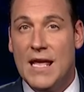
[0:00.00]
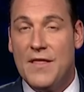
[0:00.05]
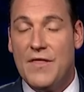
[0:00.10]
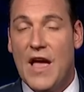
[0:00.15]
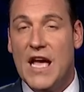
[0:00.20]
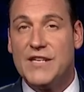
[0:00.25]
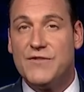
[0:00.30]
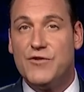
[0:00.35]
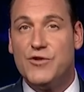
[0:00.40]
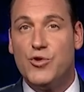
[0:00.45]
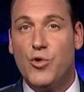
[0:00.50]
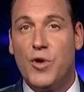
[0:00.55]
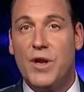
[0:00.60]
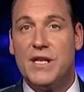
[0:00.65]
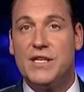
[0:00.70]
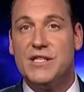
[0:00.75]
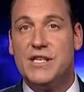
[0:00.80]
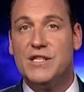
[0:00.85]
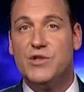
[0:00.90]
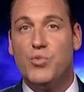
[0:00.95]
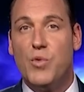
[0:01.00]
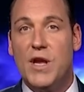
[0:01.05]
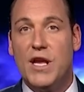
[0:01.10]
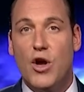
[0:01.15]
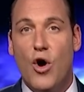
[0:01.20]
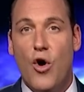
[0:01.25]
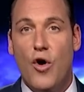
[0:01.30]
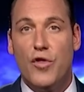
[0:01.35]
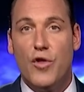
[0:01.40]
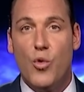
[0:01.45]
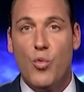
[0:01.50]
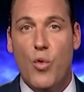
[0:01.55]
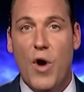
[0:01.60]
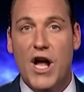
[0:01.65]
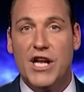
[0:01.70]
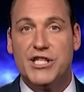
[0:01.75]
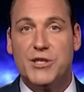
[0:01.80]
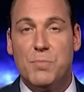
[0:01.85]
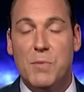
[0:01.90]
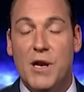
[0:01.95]
Thanks for joining us this week on The
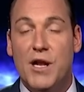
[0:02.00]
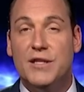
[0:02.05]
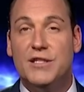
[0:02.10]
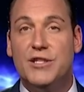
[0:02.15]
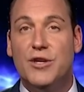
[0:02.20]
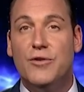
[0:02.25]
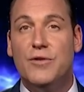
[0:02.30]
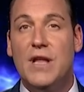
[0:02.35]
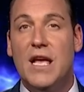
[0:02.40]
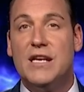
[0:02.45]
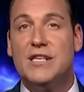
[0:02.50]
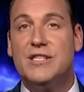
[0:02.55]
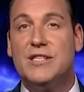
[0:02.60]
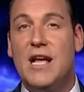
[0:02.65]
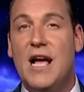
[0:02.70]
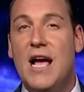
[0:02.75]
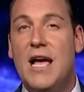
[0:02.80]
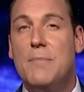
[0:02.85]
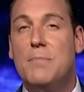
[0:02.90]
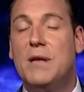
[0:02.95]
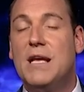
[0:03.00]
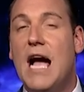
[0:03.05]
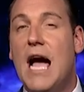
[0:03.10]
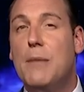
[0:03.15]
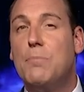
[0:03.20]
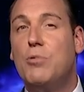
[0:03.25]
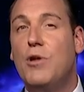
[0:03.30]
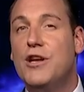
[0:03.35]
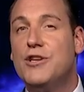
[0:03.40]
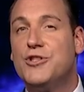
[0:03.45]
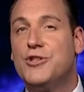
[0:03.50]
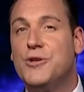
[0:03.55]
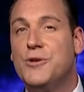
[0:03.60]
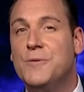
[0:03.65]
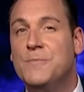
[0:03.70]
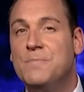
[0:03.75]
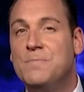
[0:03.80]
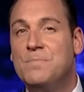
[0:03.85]
Watchman. Until next time, God bless you.